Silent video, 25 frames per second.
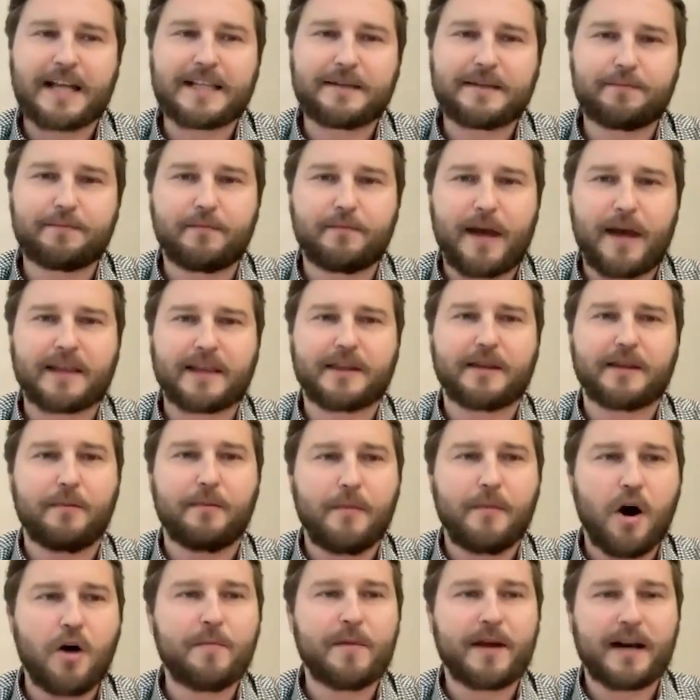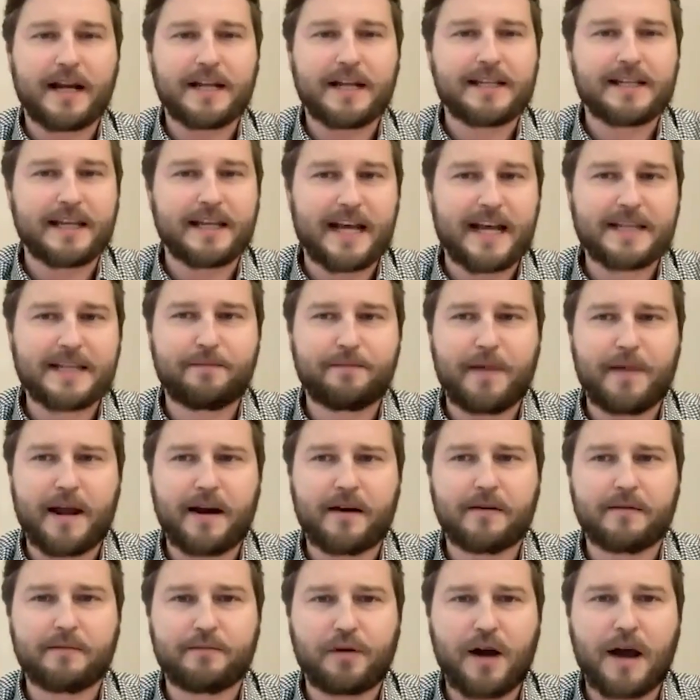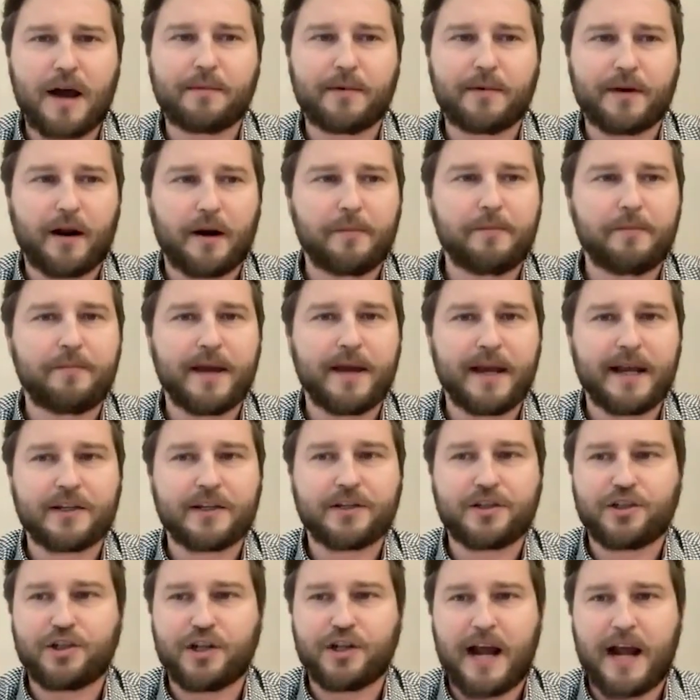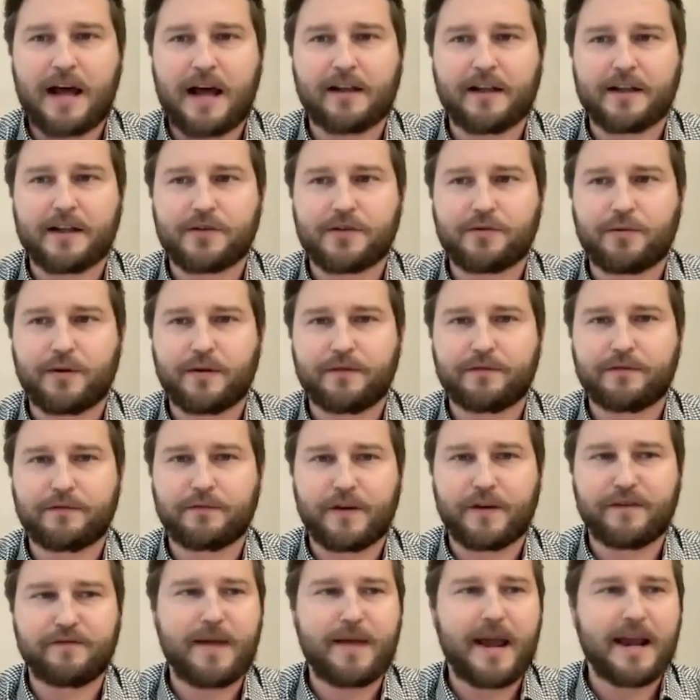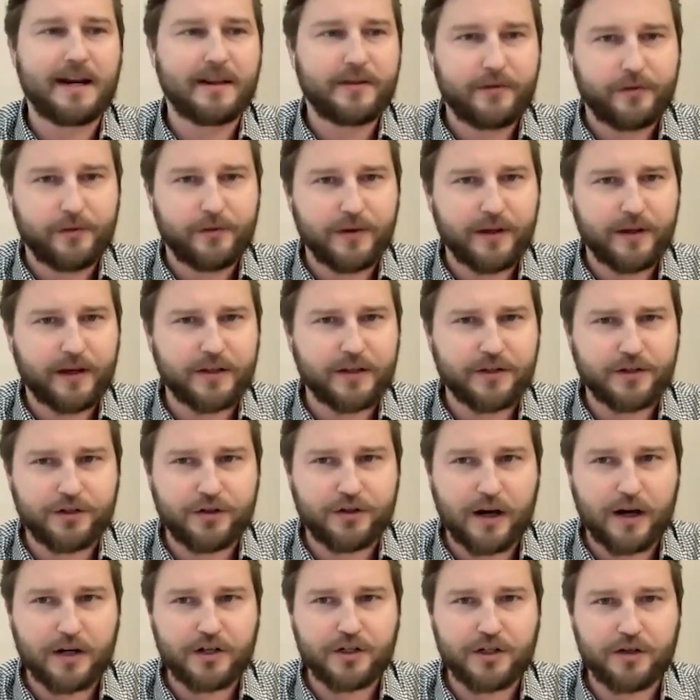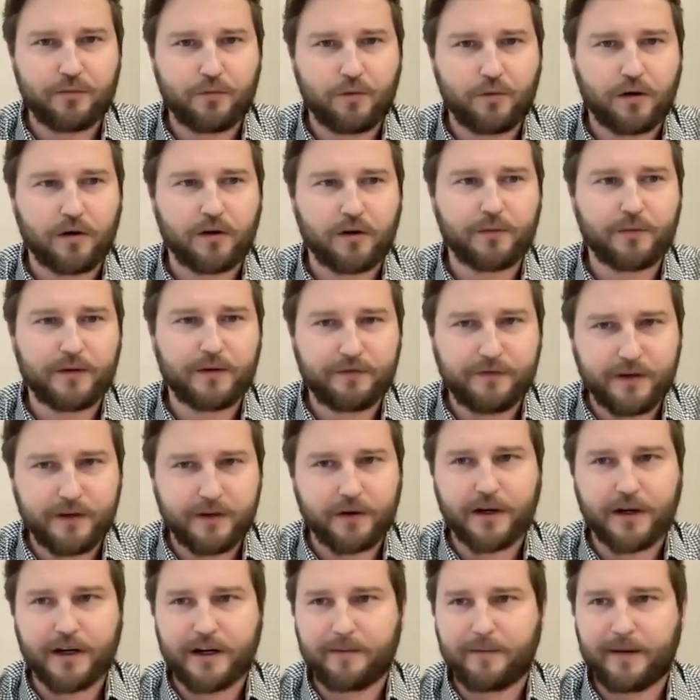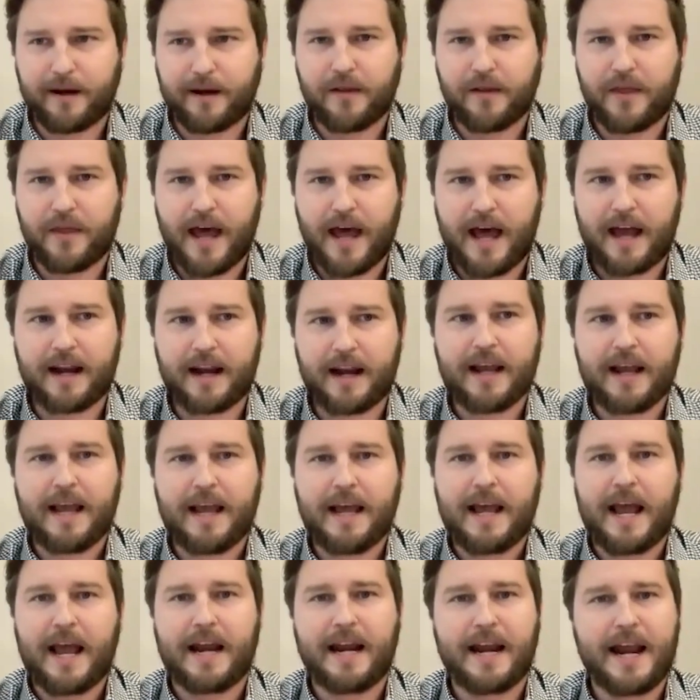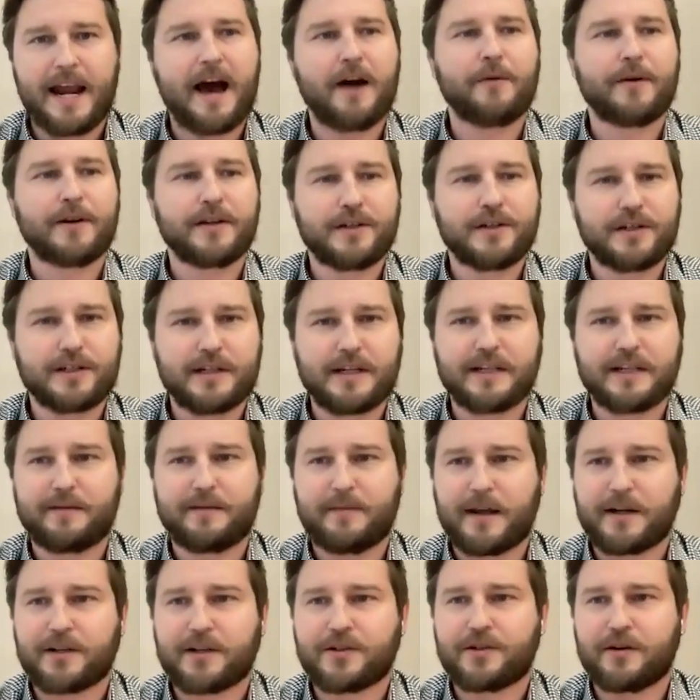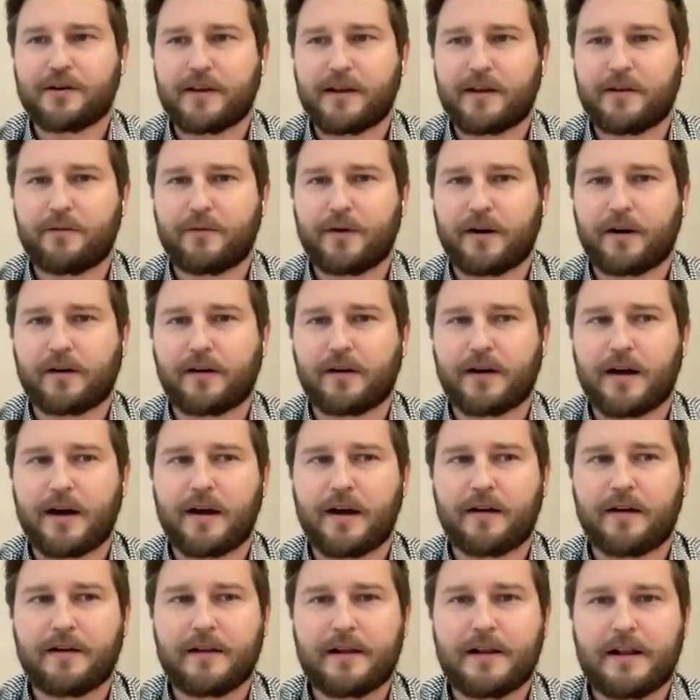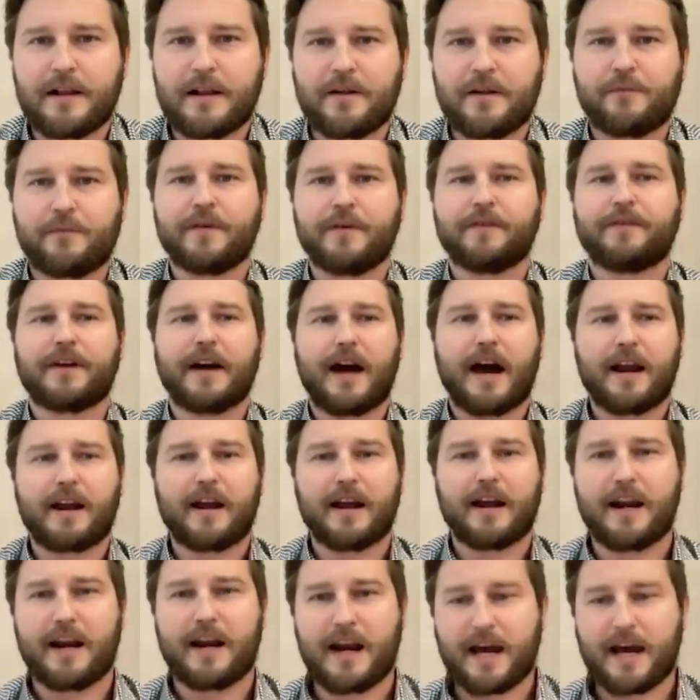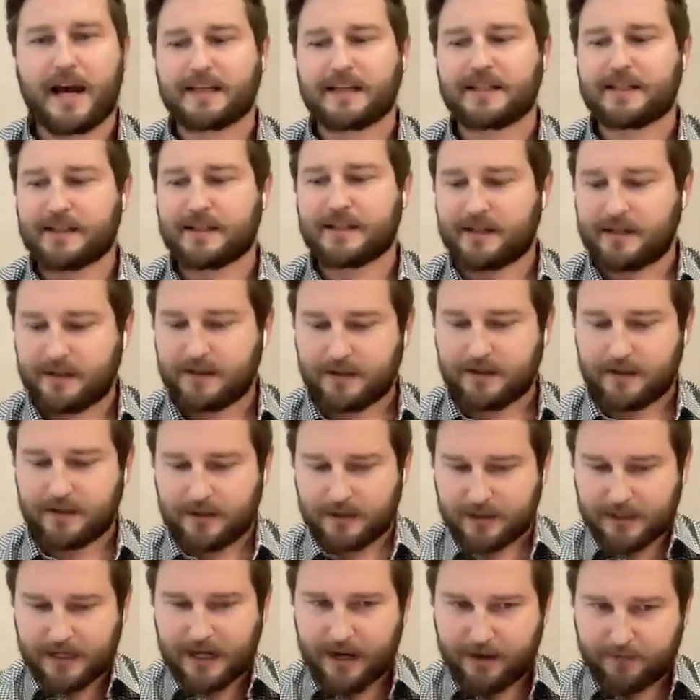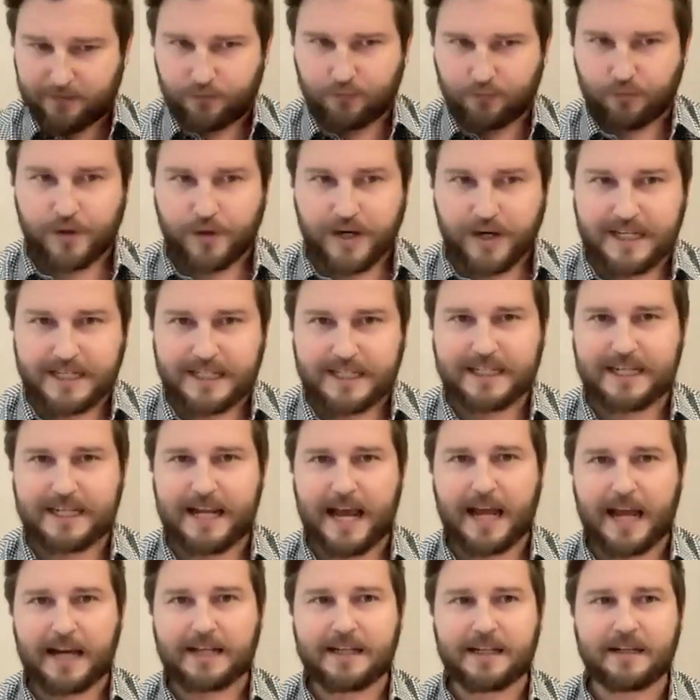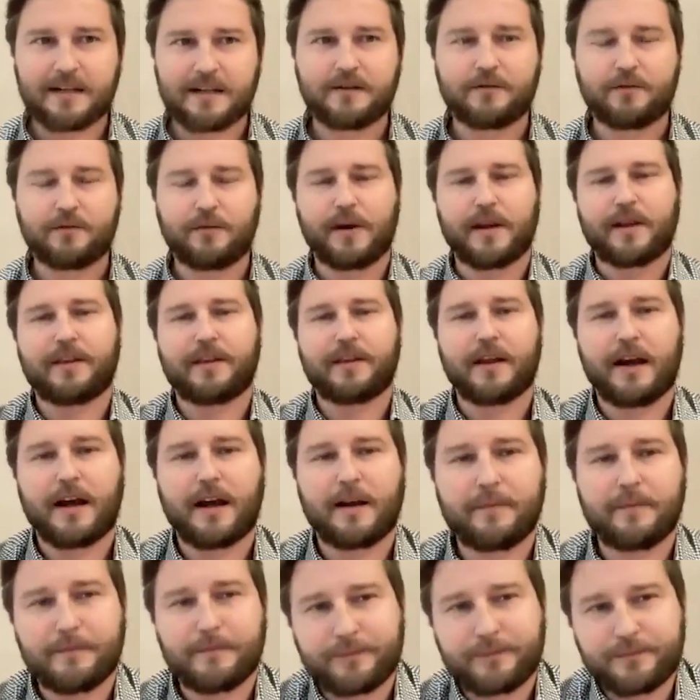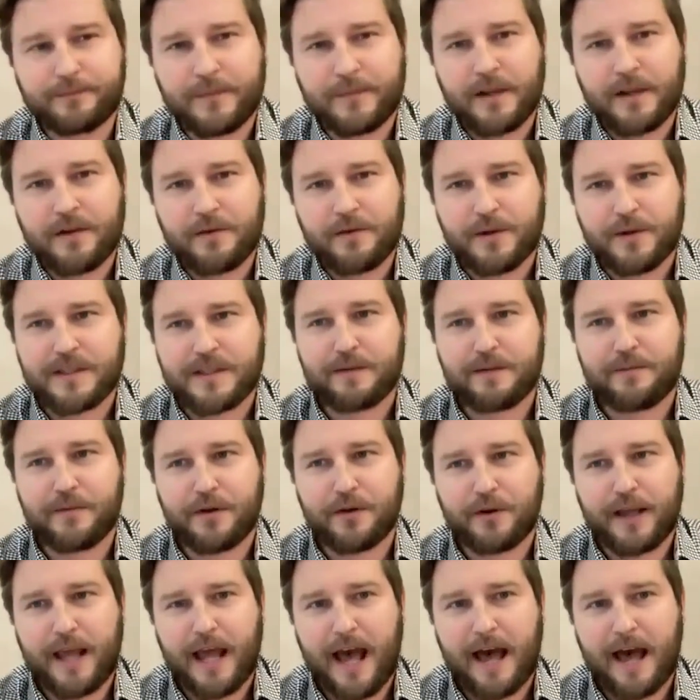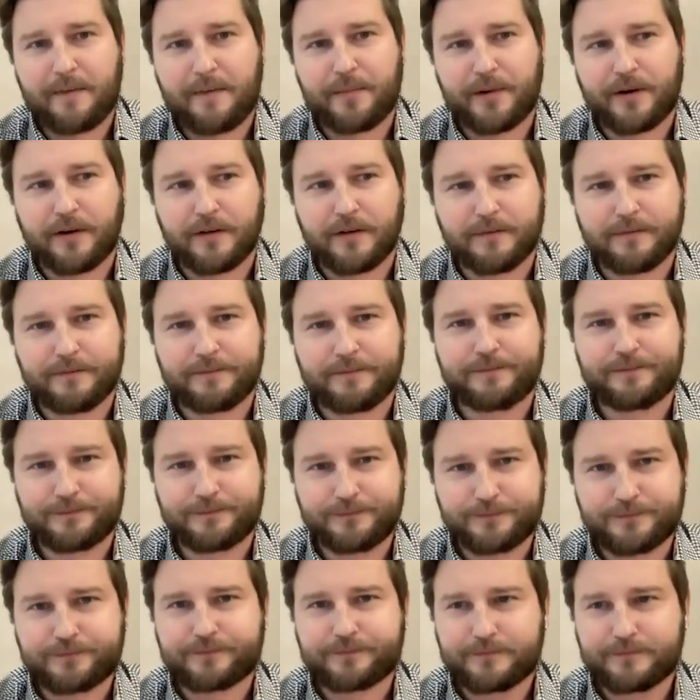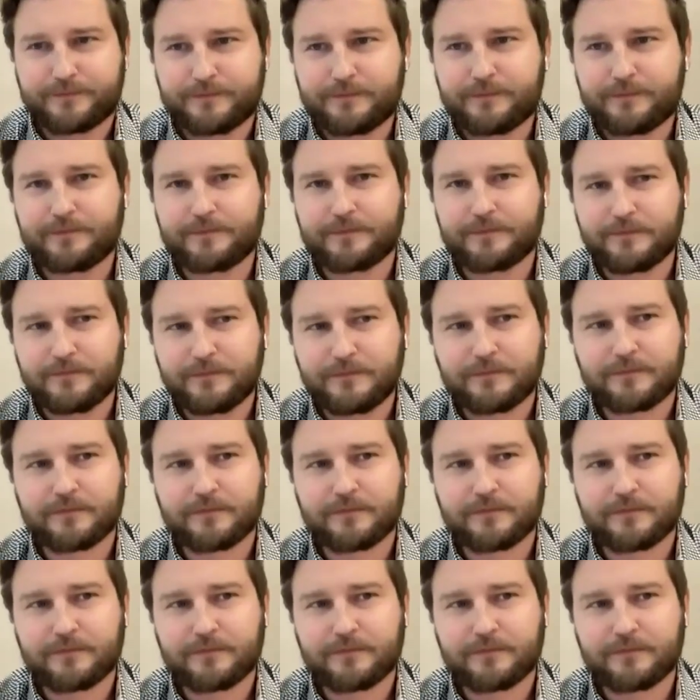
that's, mm-hmm. at the moment, I'd say that's been probably our biggest challenge. We've, we've made it through the construction world. We feel good about that. And now we just need to make sure that we're, uh, we've got a nice kind of reset with, uh, with some new capital. I